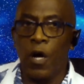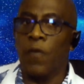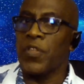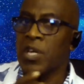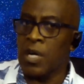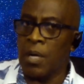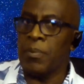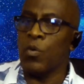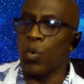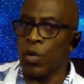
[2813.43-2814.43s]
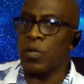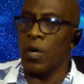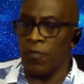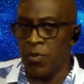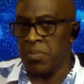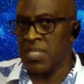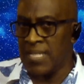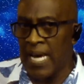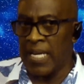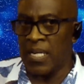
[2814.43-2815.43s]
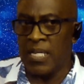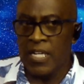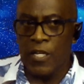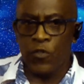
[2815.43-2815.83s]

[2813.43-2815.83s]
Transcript: of the coming work of the Messiah.